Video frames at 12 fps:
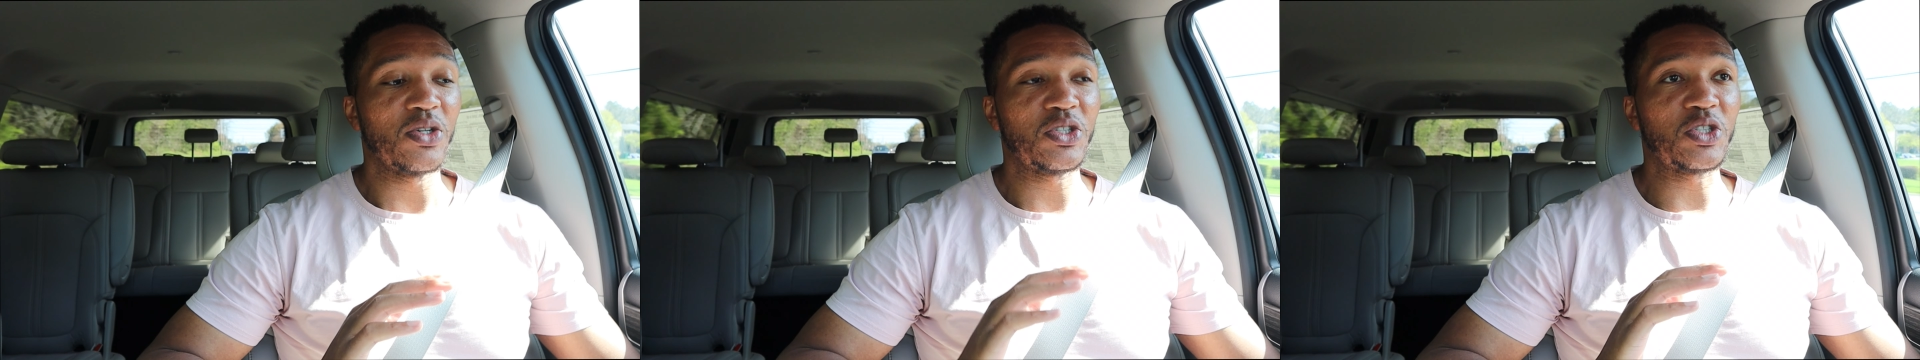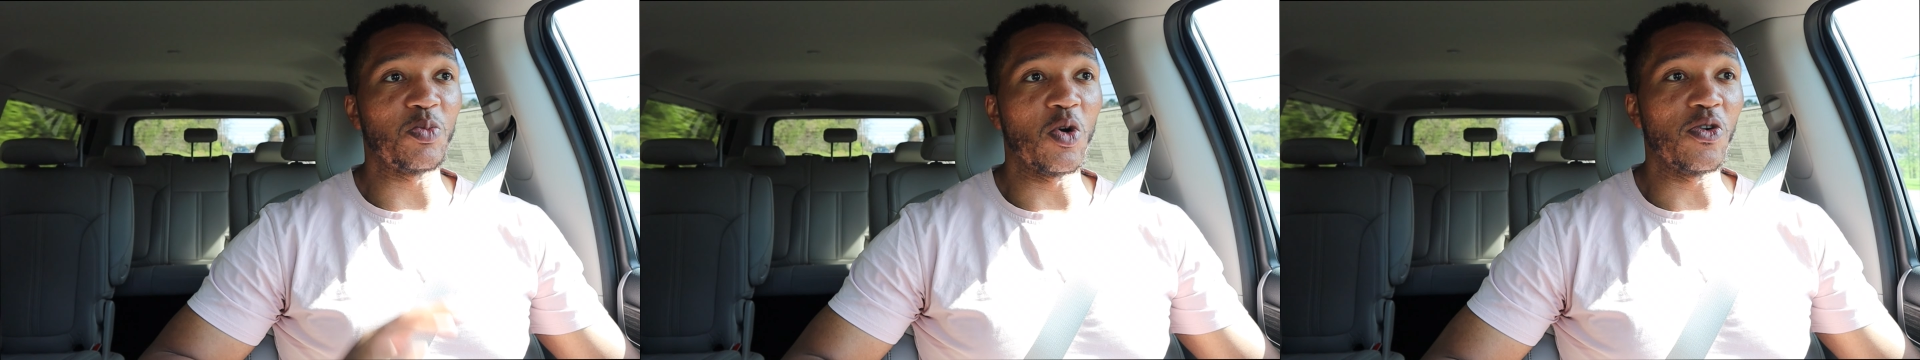
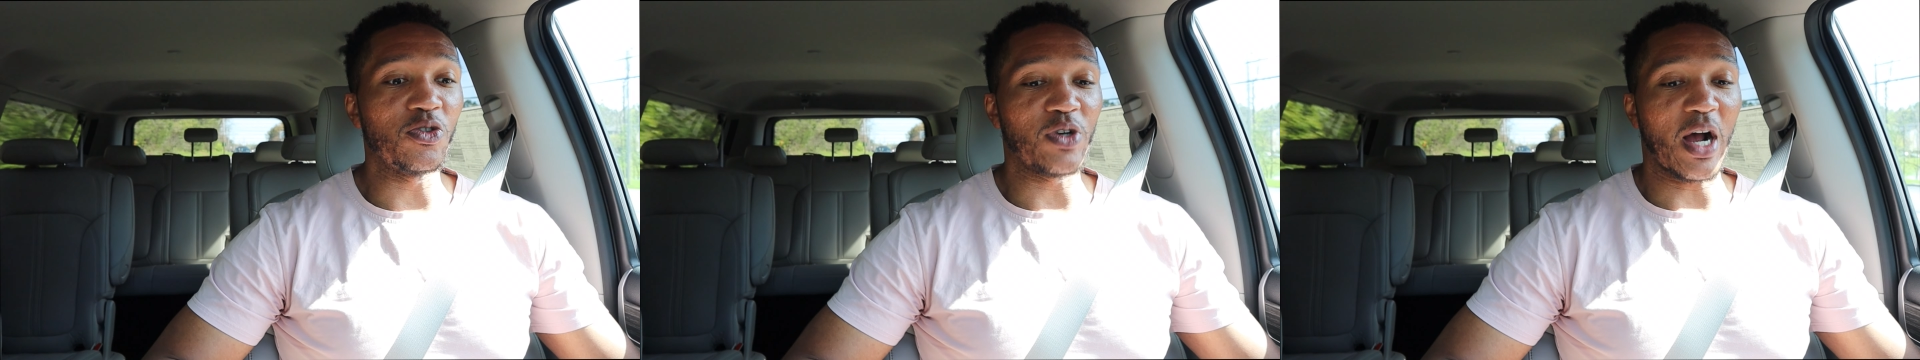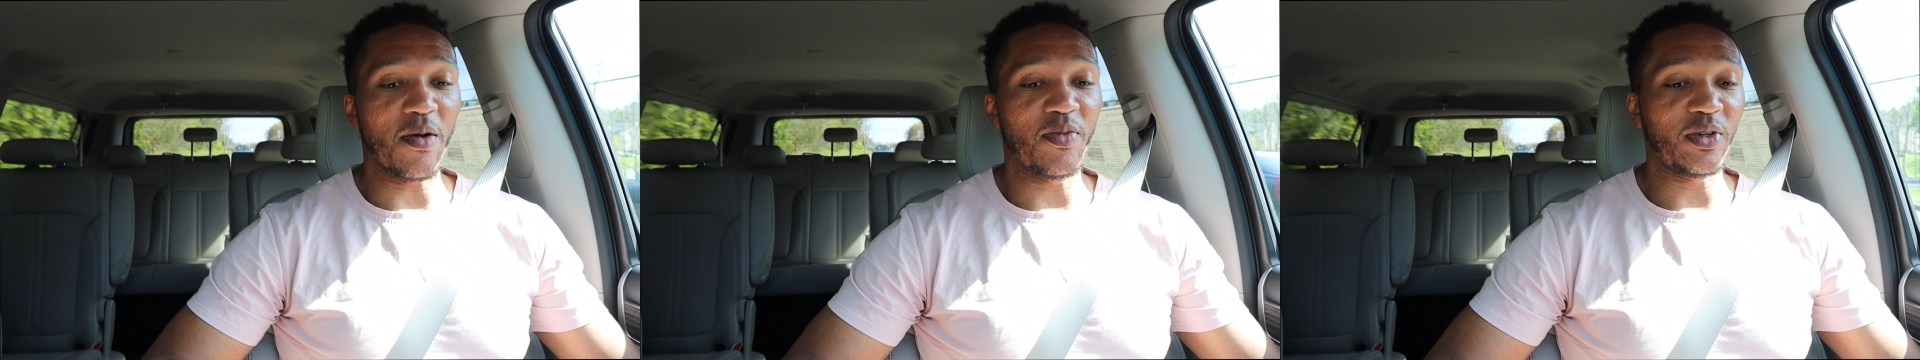smooth
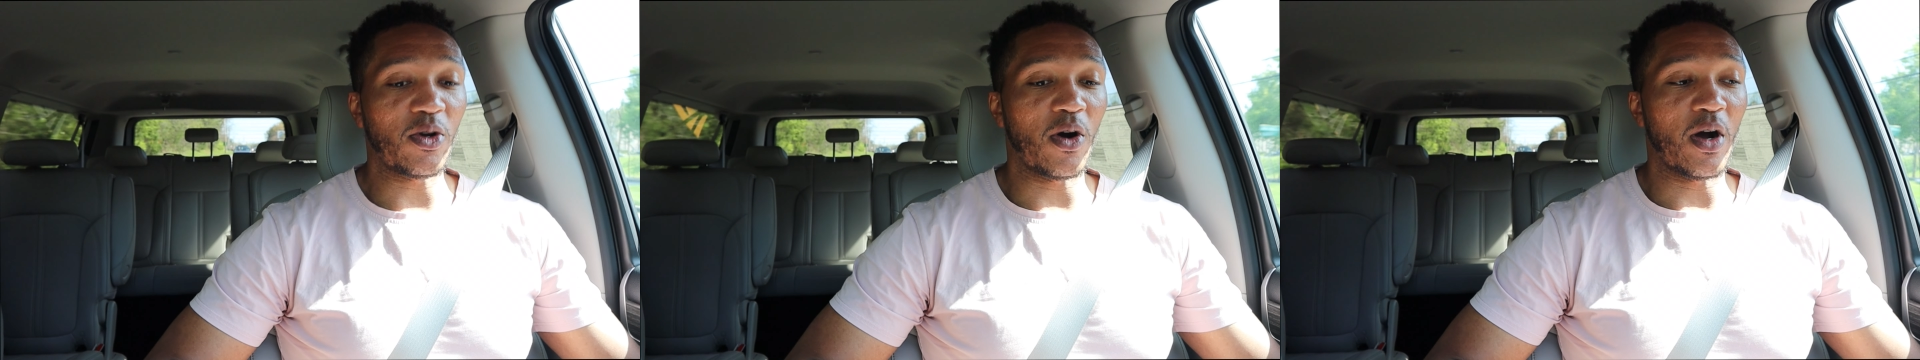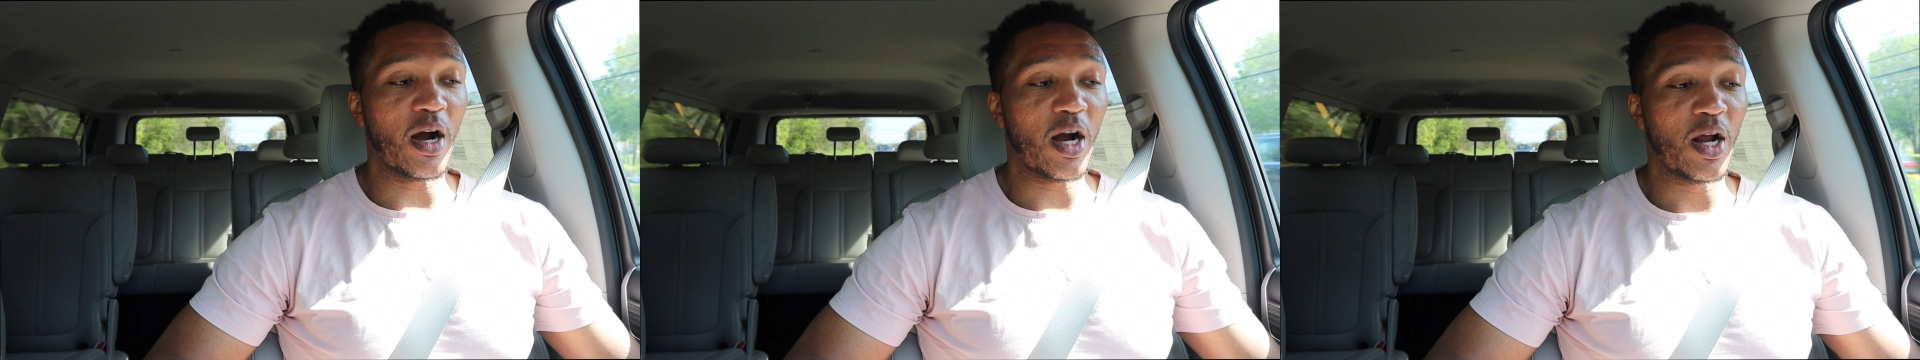driving
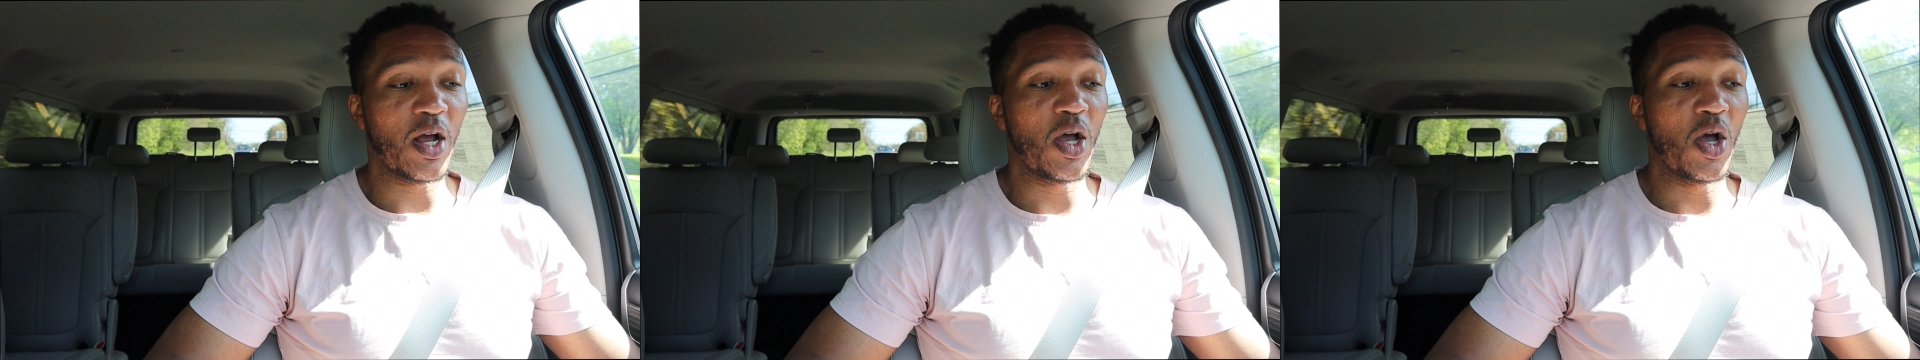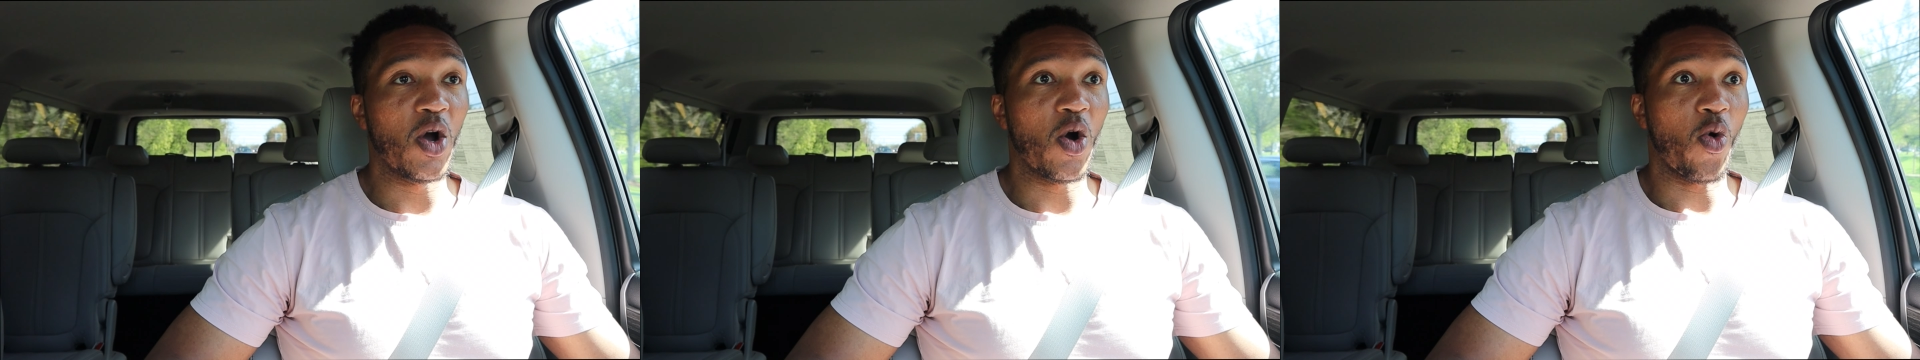car
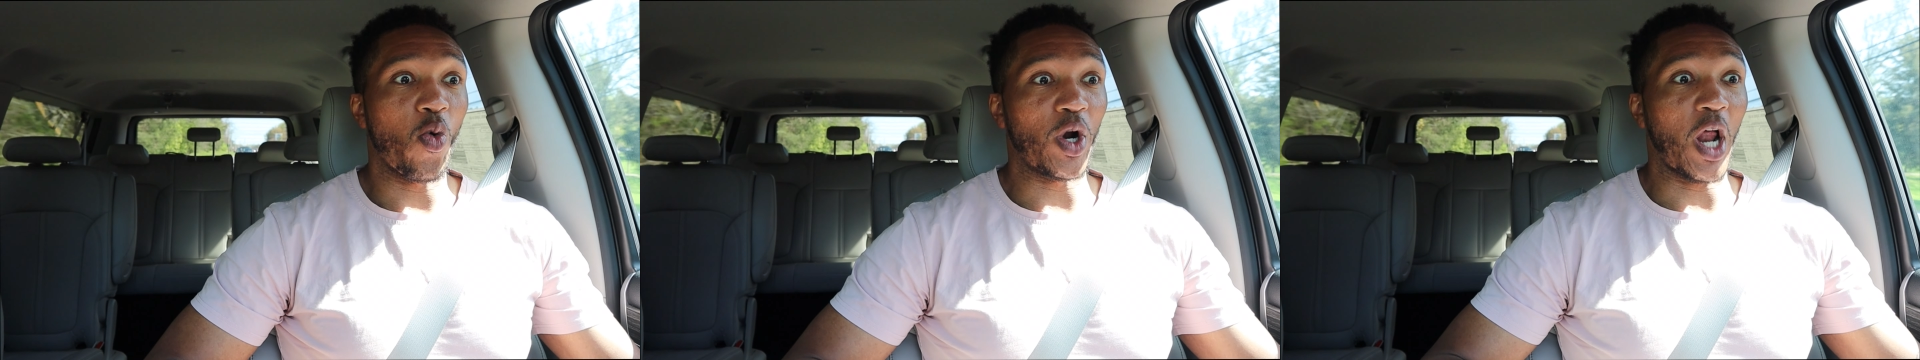with